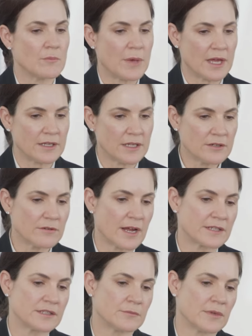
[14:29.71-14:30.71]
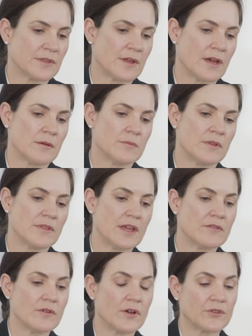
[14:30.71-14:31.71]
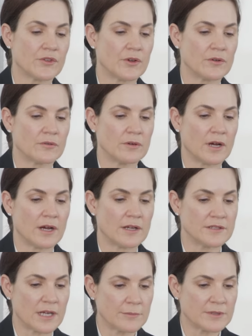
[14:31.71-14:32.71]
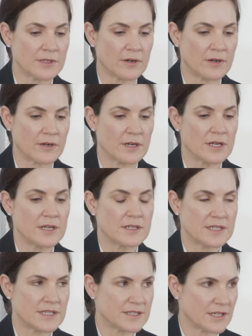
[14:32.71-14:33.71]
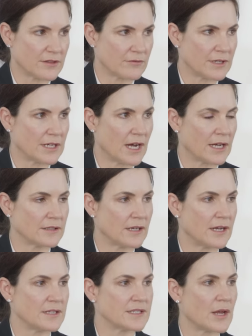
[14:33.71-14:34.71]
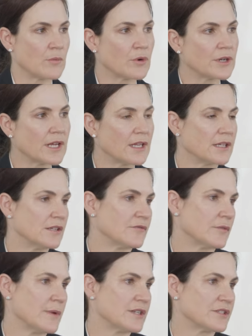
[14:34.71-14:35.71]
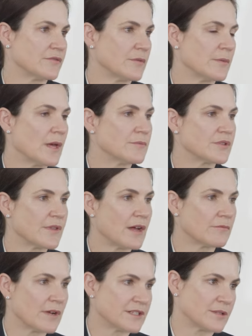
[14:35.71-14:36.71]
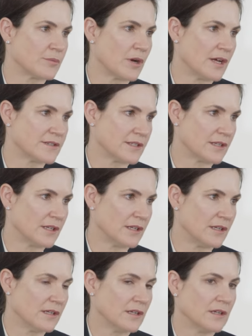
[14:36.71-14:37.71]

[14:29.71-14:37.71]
been interacting with them. They've also uh, adopted our TC3 guidelines, and we're getting information from them. So that reciprocity